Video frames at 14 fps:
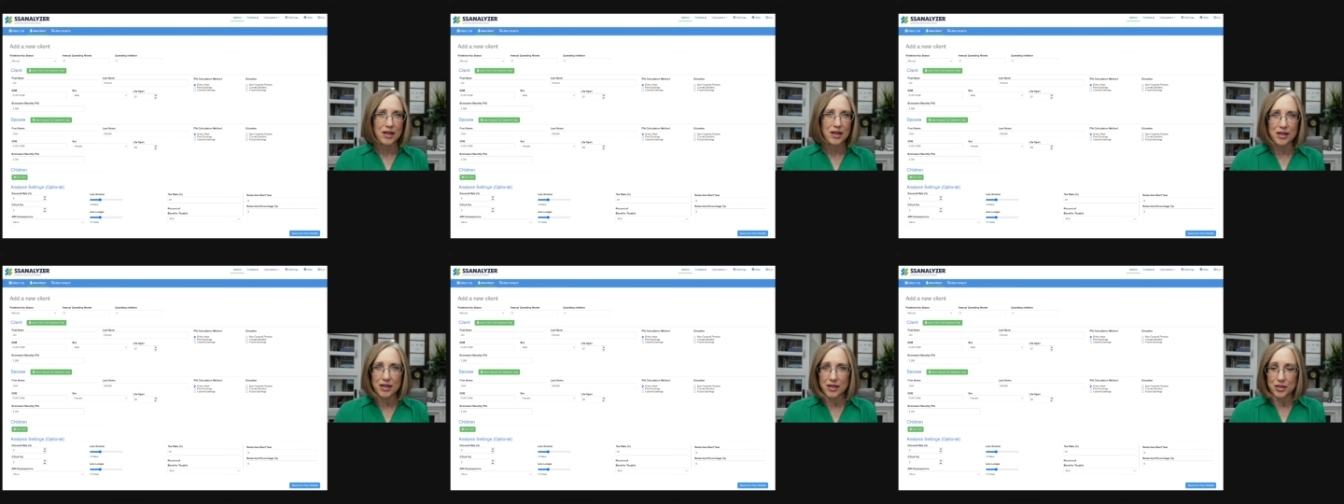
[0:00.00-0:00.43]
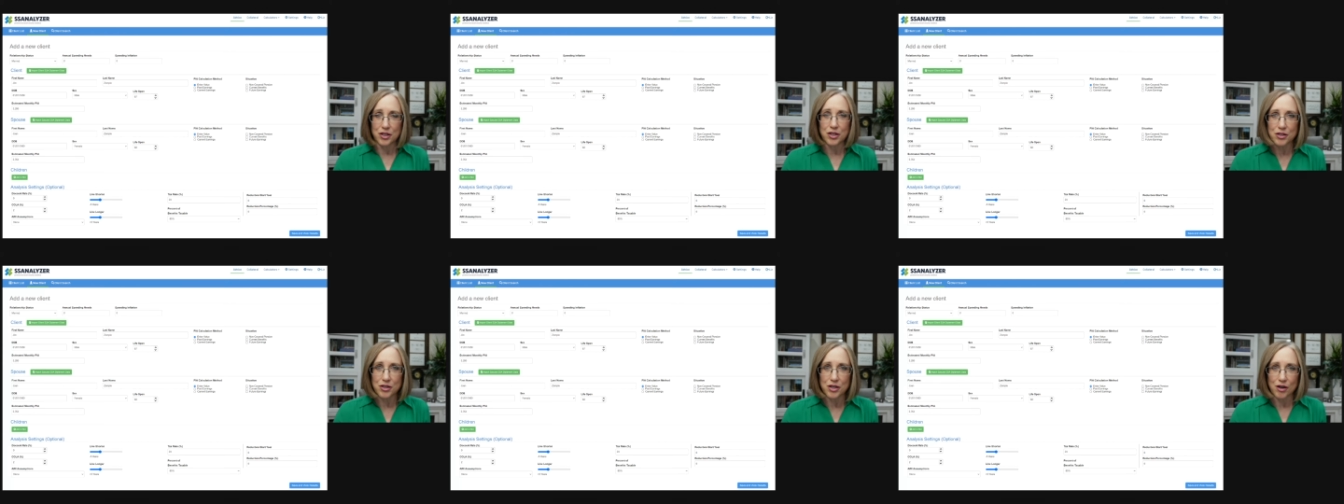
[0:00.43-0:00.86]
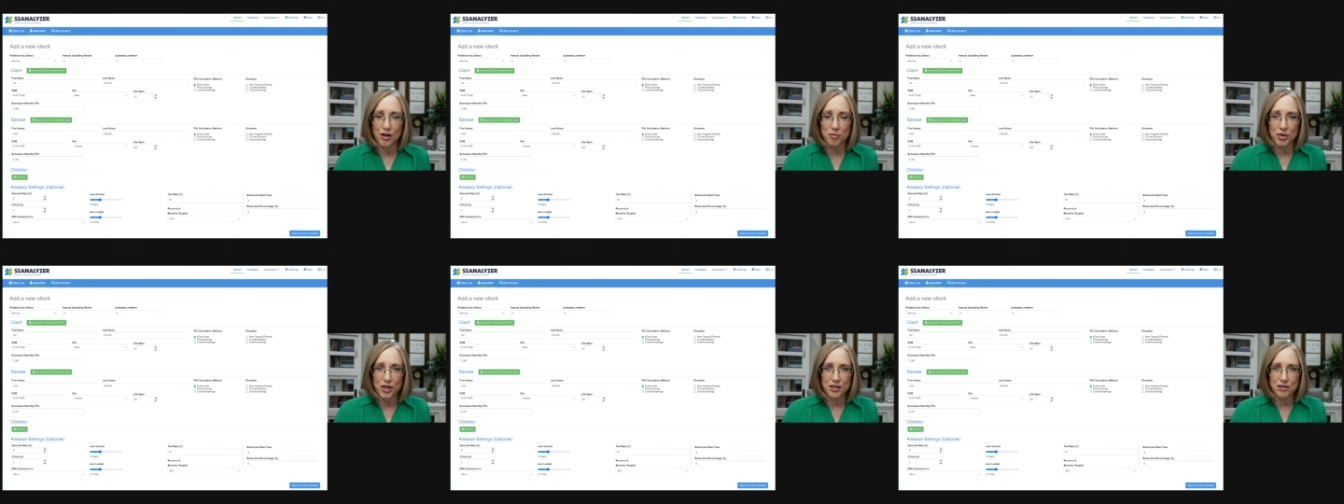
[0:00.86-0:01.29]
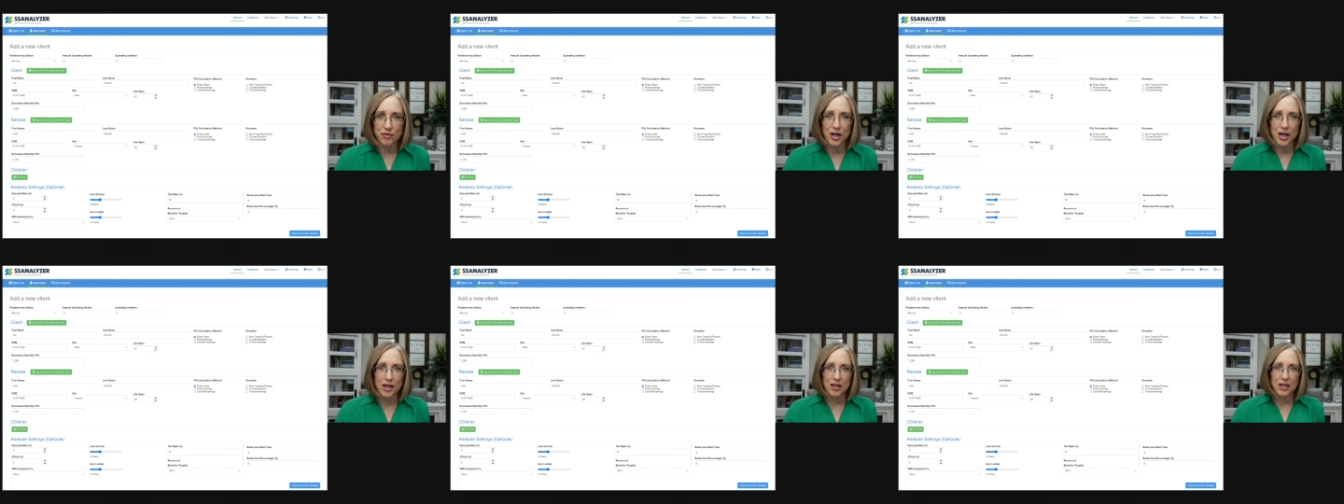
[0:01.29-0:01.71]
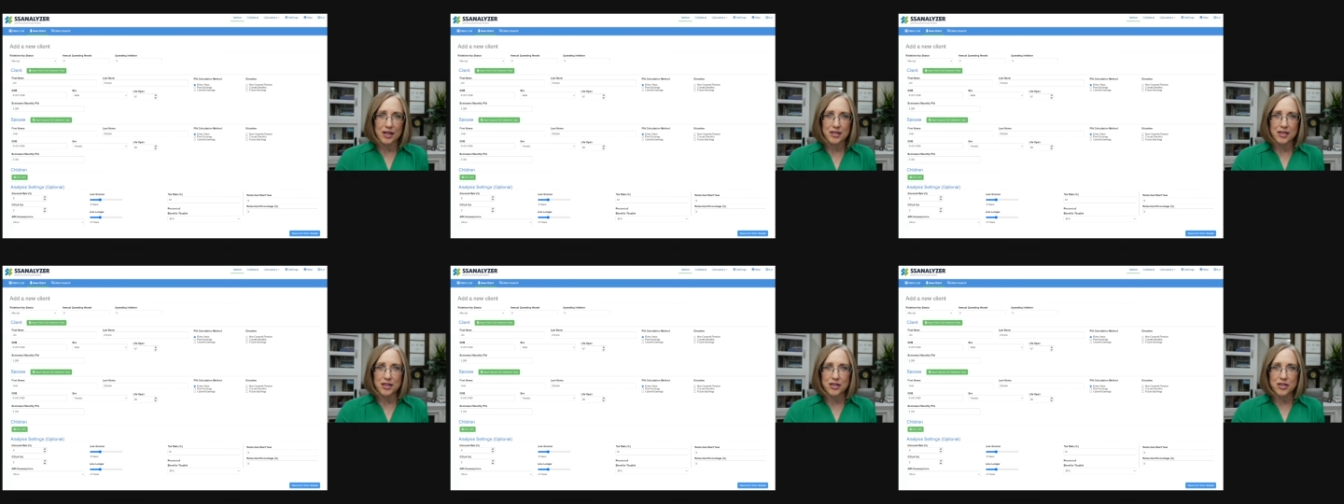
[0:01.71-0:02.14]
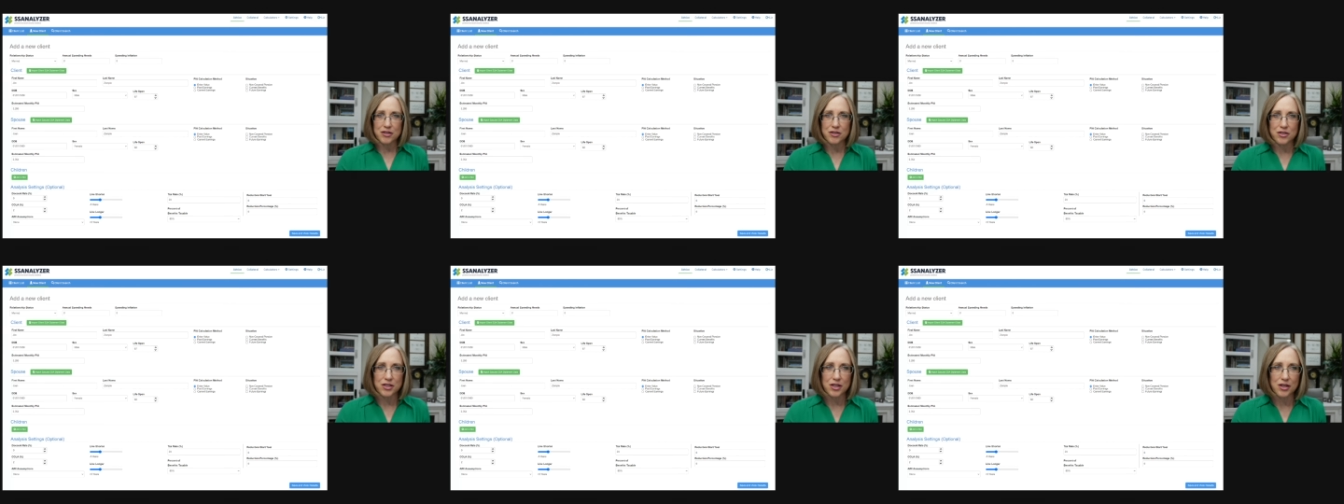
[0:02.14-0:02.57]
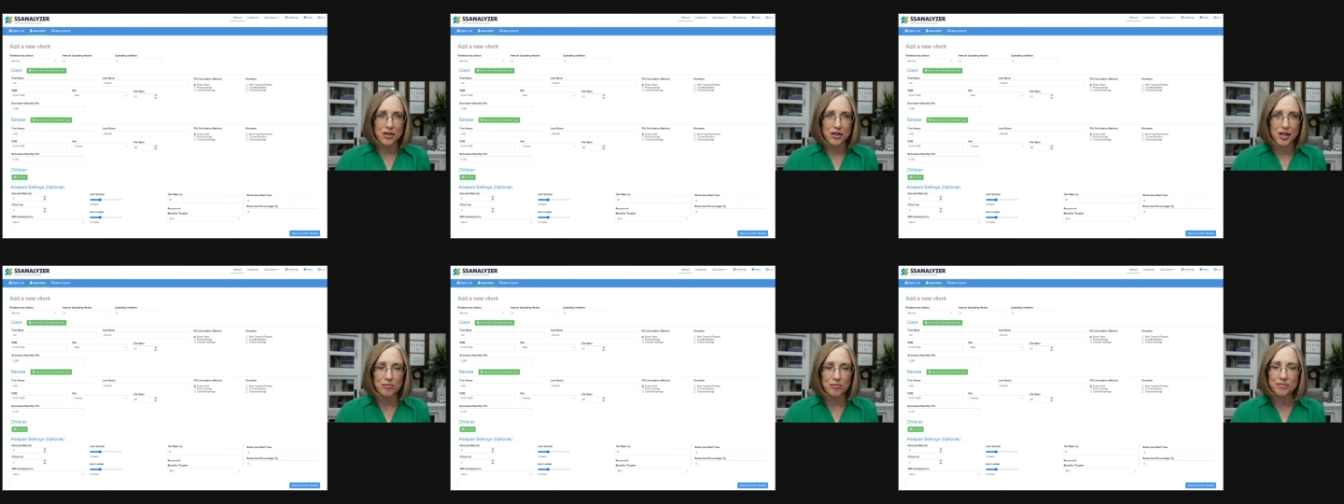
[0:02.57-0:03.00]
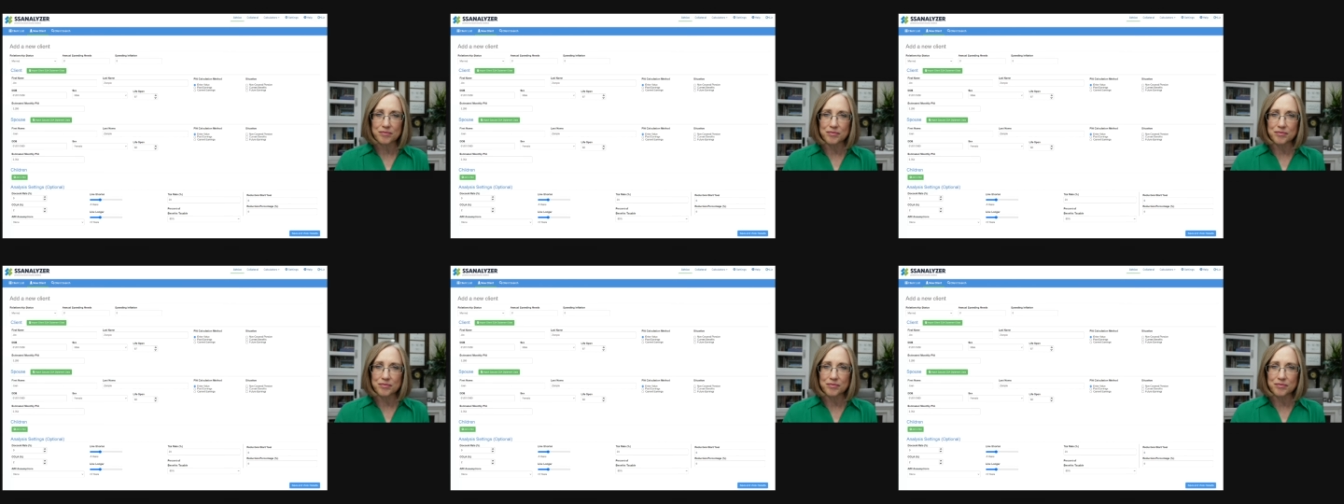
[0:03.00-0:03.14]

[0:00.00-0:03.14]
It's a good starting place for analyzing Social Security.